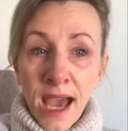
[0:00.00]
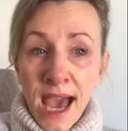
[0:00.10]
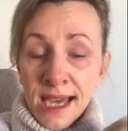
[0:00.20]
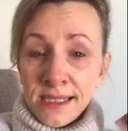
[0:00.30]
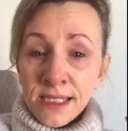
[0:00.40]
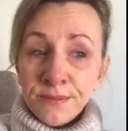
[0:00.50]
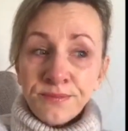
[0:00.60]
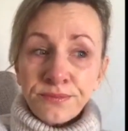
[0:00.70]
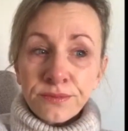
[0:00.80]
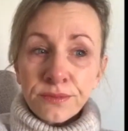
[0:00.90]
And
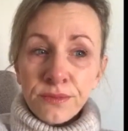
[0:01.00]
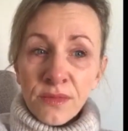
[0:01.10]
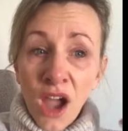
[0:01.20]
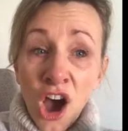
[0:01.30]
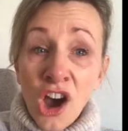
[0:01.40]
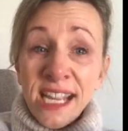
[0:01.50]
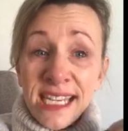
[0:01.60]
I